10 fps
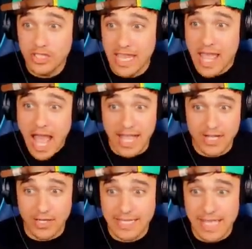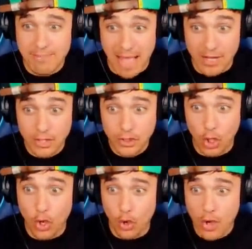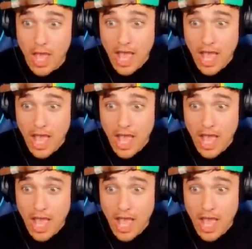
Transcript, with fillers: okay, I gotta get mine on too.